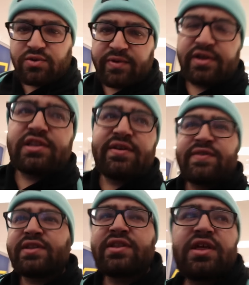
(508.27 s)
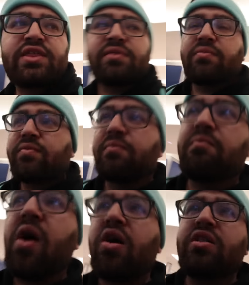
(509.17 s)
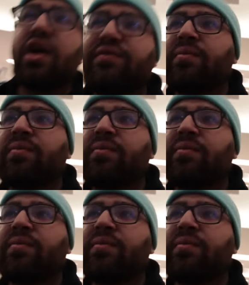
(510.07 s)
So we are leaving the Mall of